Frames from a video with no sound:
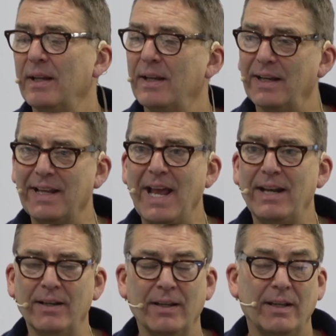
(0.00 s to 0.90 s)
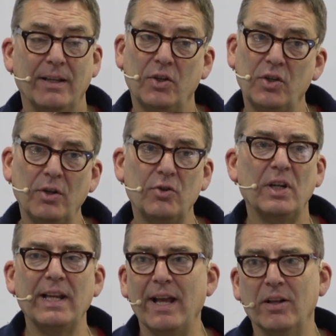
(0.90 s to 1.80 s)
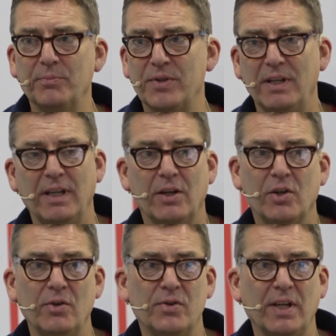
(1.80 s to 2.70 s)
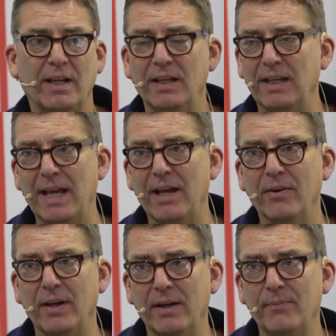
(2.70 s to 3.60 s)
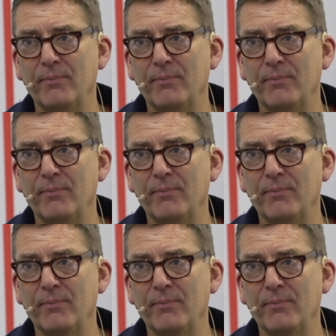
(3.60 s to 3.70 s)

Again, hugely helps in the acoustic in the area,